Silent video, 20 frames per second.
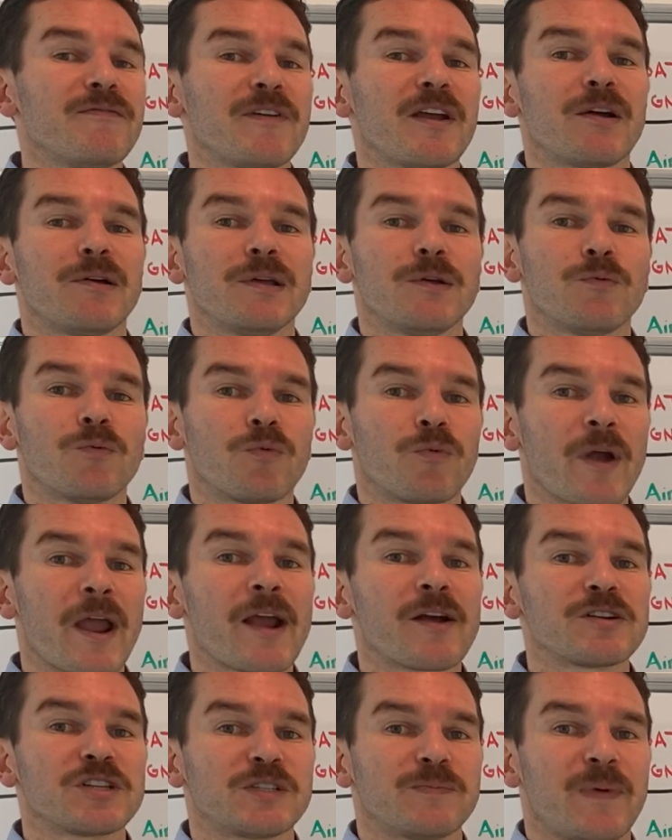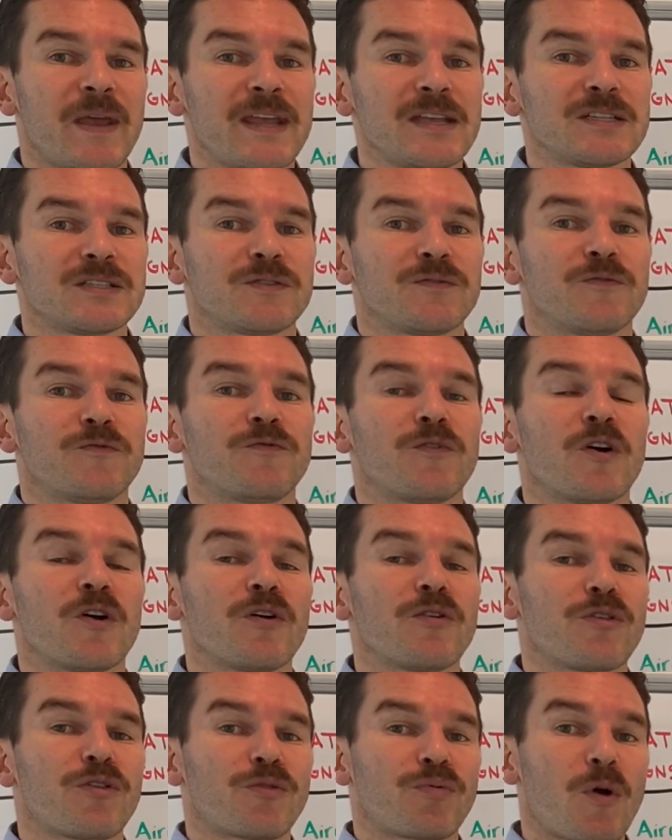very rare space
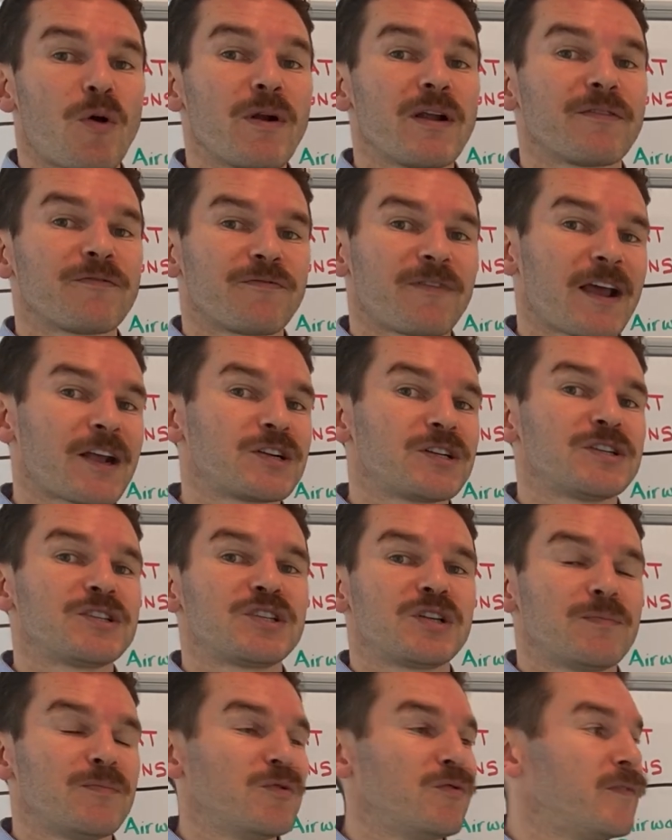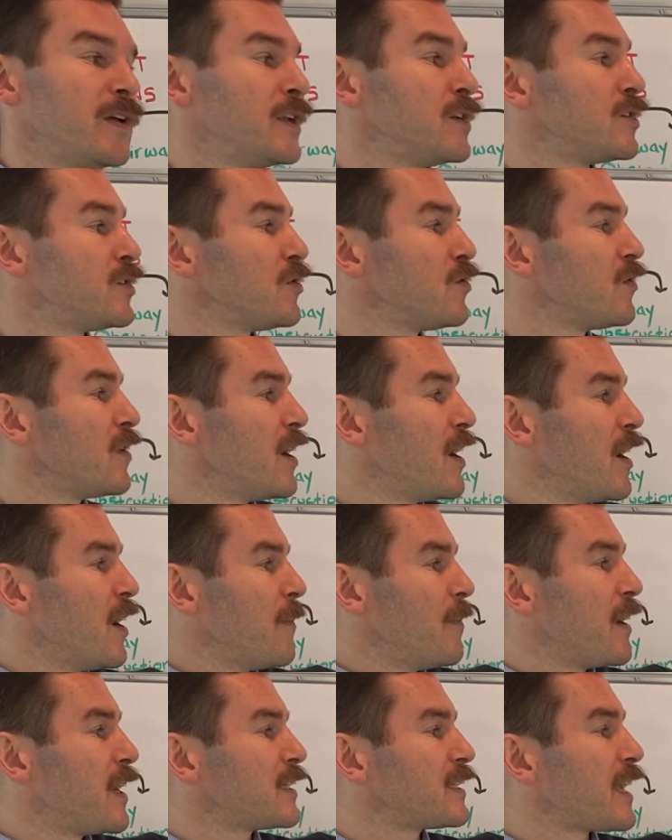for throat infections to move into
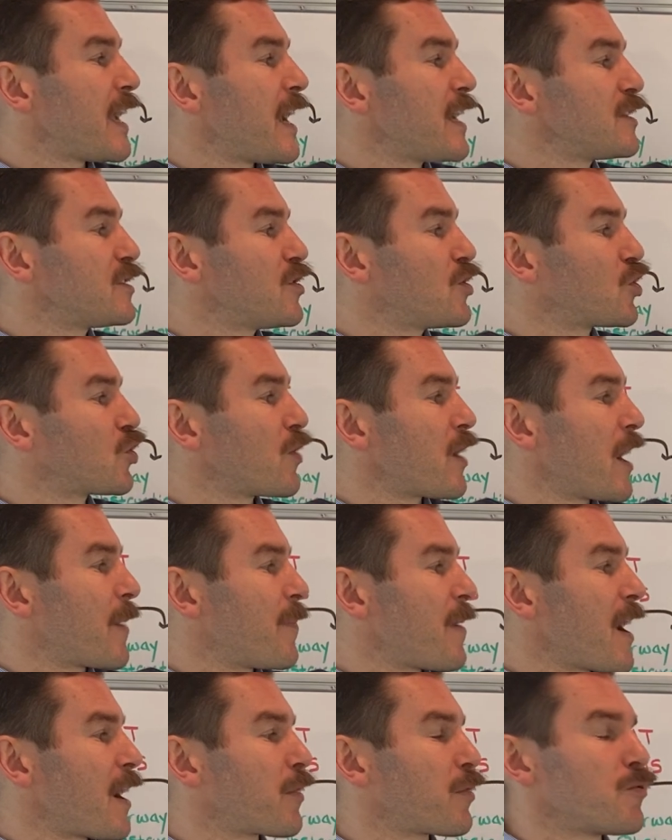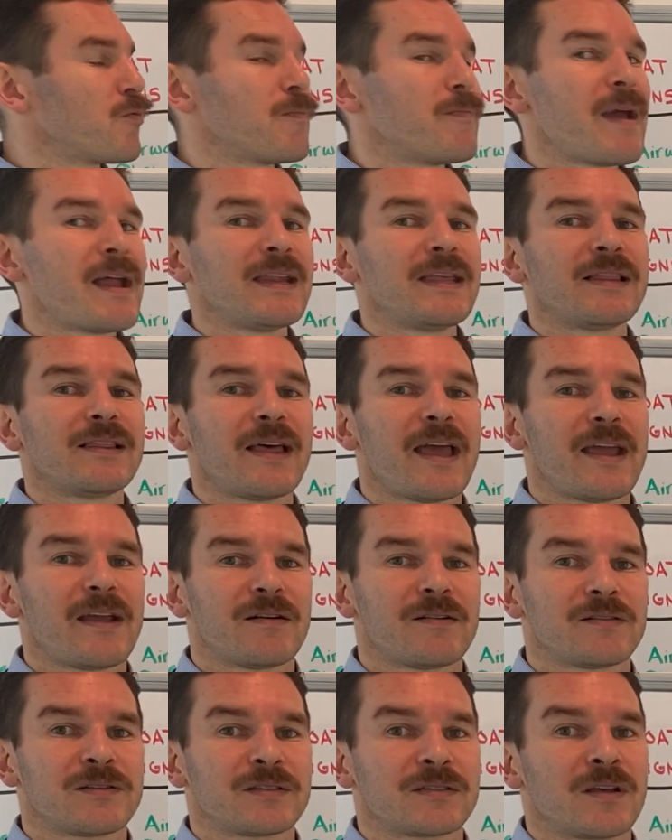because it has to track back through many
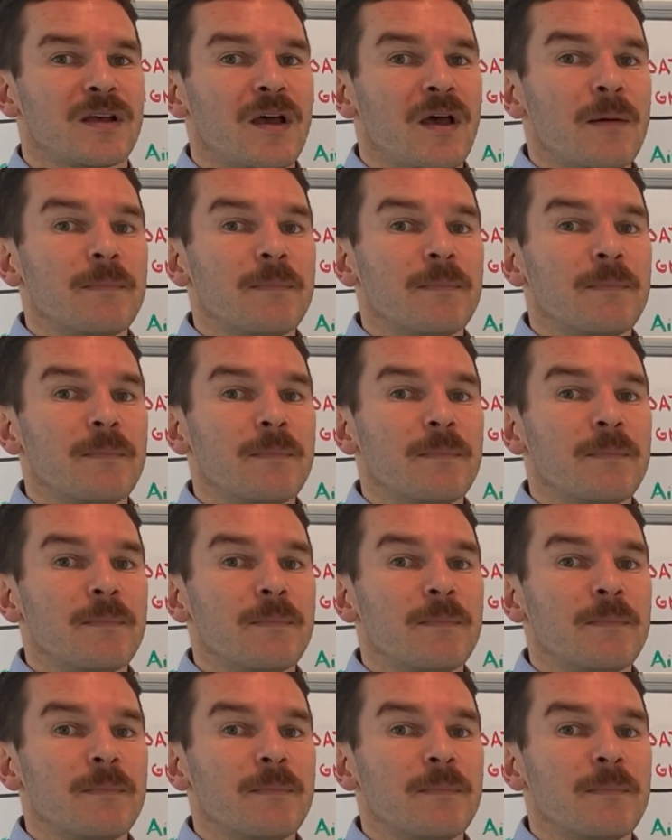layers.